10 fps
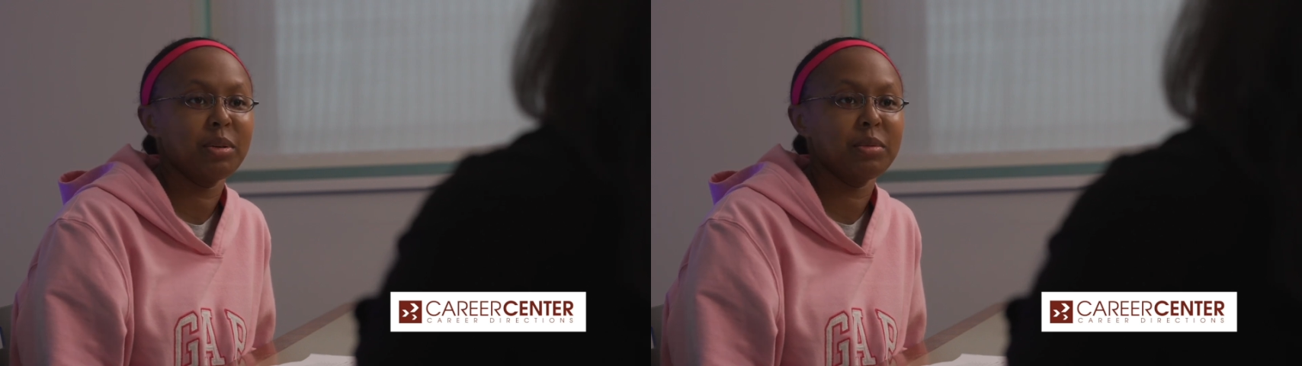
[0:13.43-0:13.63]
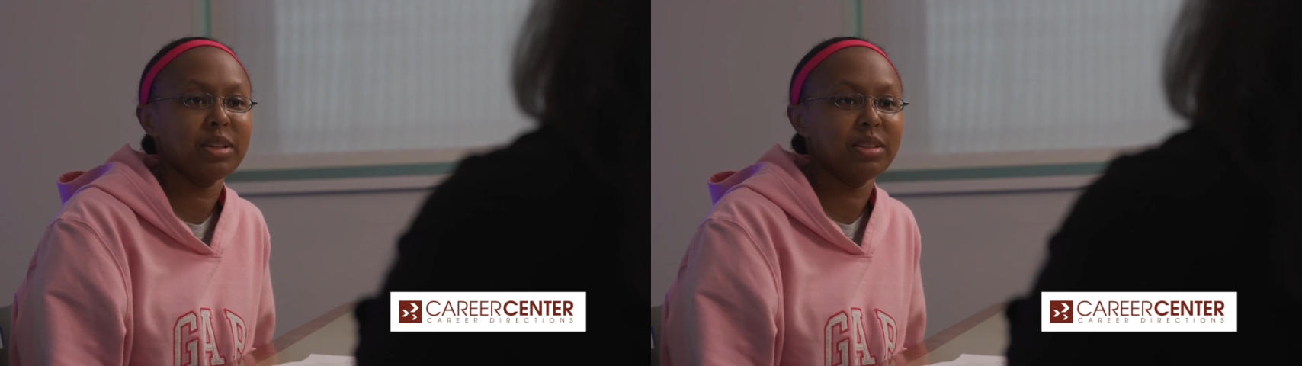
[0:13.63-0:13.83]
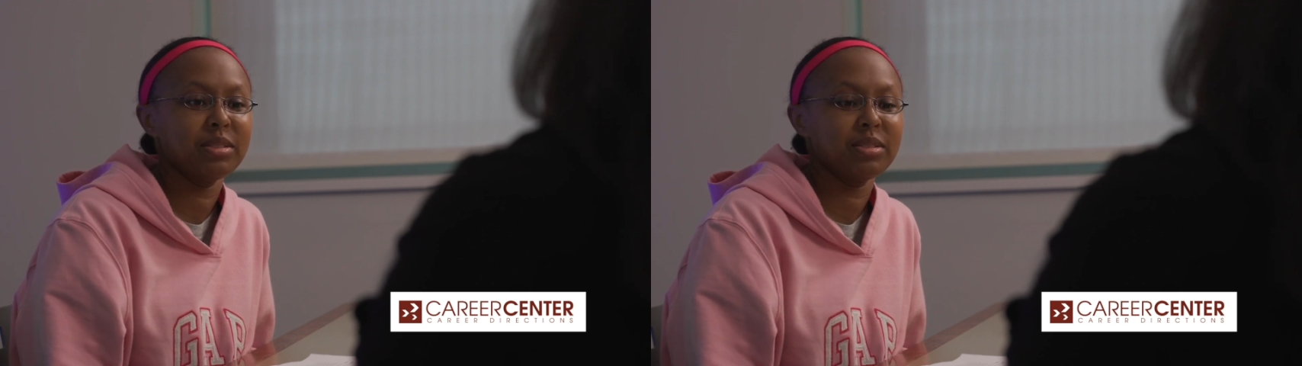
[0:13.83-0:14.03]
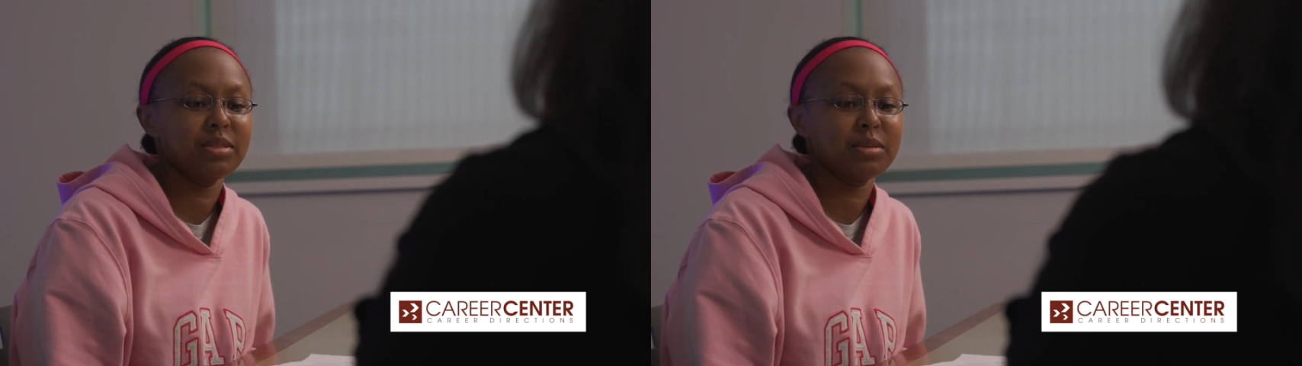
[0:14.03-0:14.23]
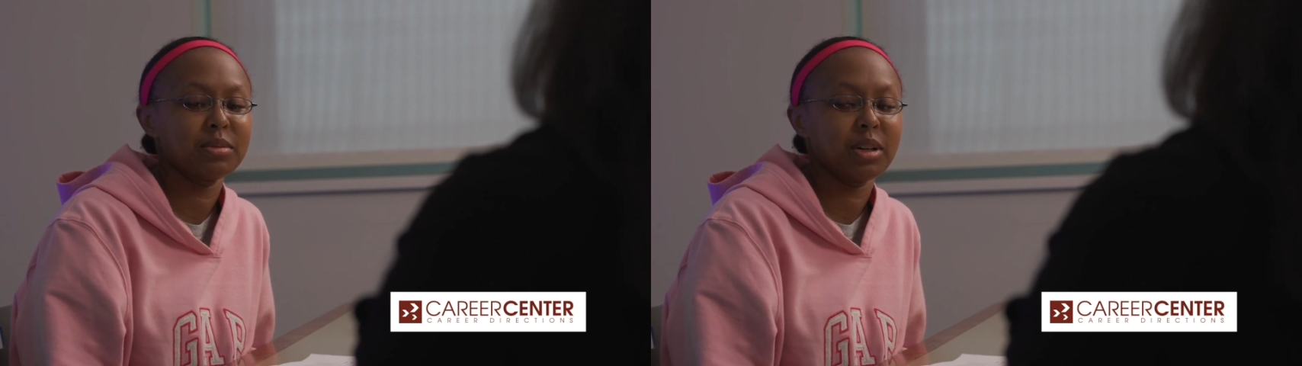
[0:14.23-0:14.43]
I mean,
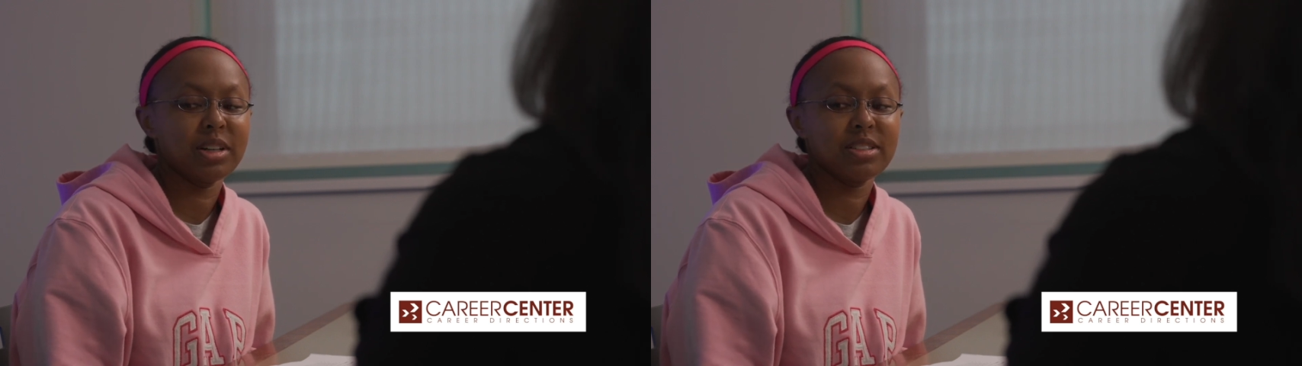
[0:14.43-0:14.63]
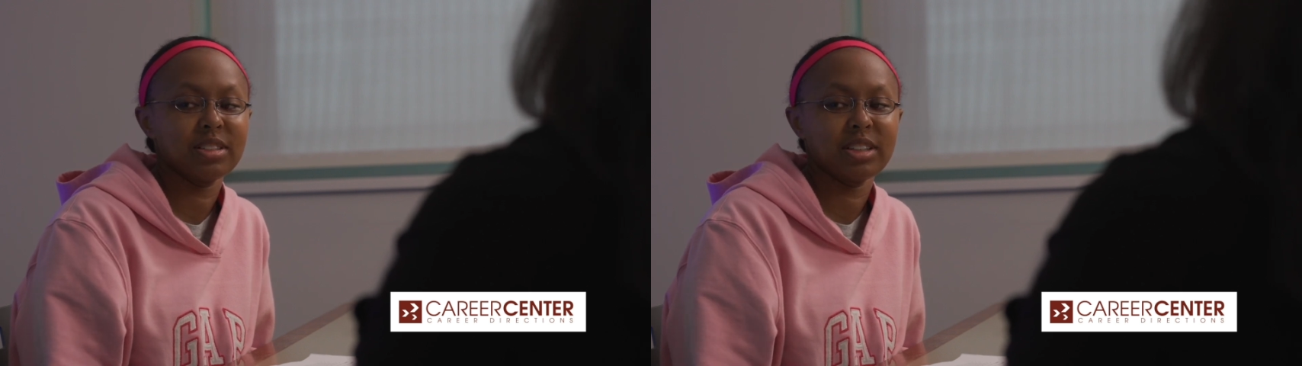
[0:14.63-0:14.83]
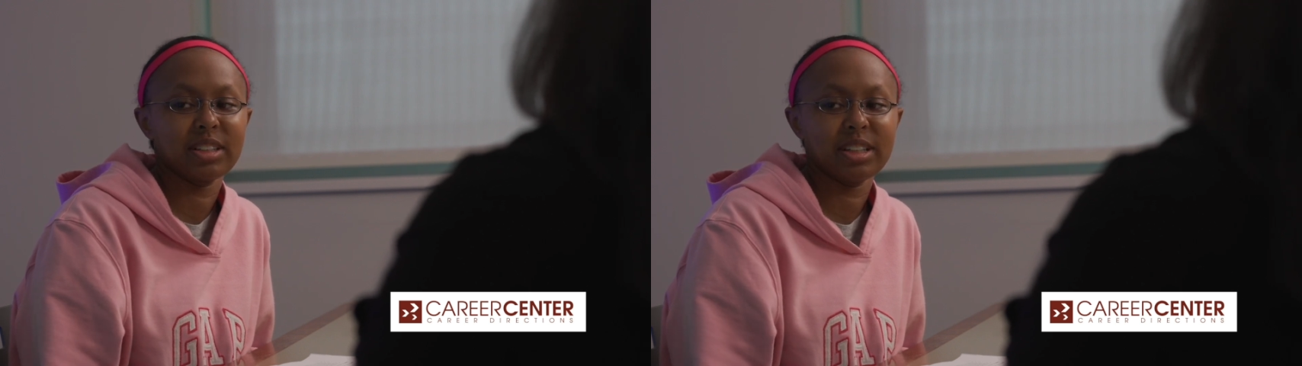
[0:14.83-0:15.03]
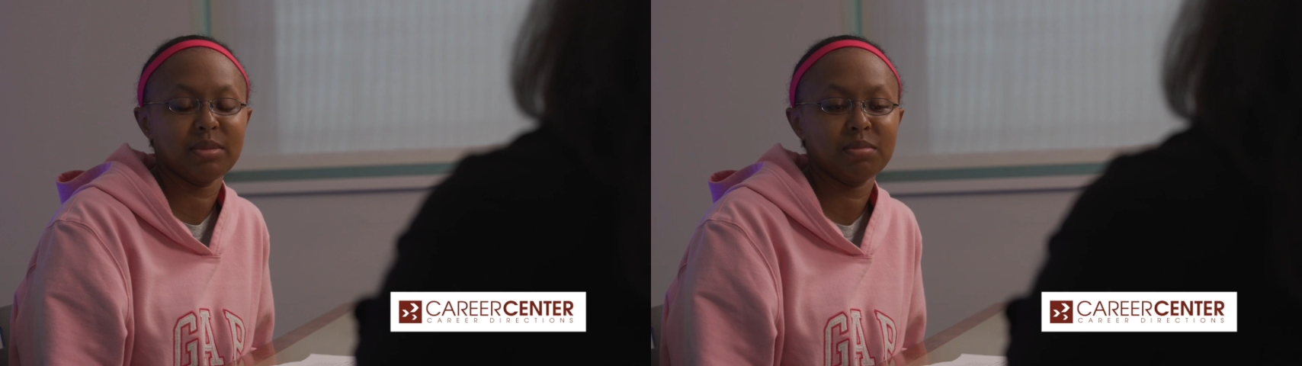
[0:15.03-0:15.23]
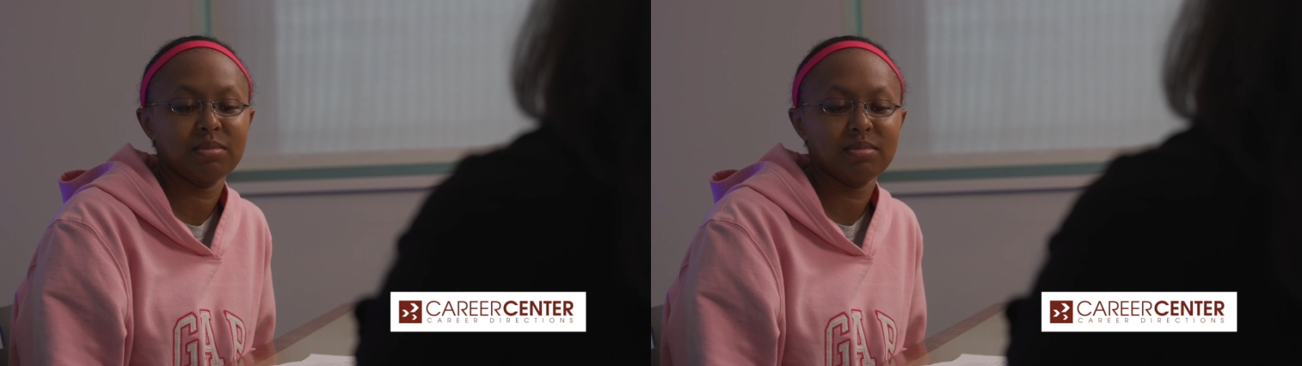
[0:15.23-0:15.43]
probably till I get